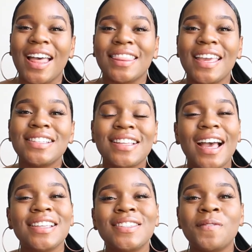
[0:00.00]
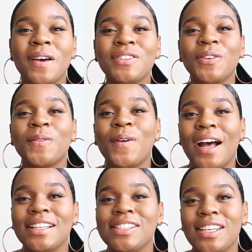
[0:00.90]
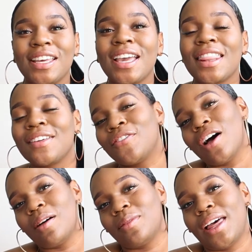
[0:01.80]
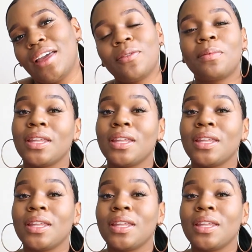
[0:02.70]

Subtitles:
Thanks guys so much for watching the VALM life.